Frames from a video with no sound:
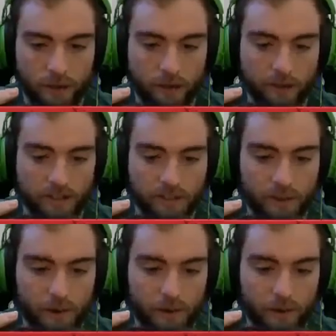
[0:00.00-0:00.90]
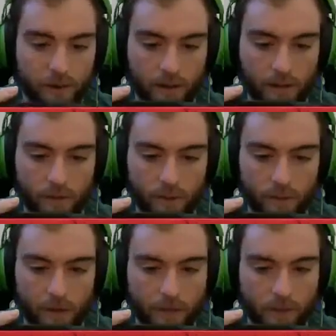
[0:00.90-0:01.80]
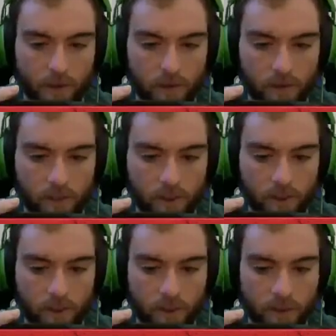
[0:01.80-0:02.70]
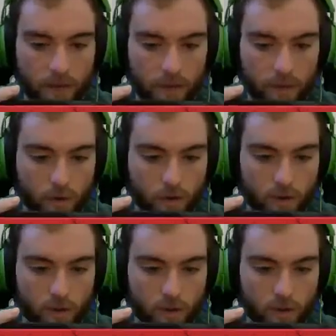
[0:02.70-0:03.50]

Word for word: At least they'll spawn in with like a level 1 Pam, though, so it's not the end of the world.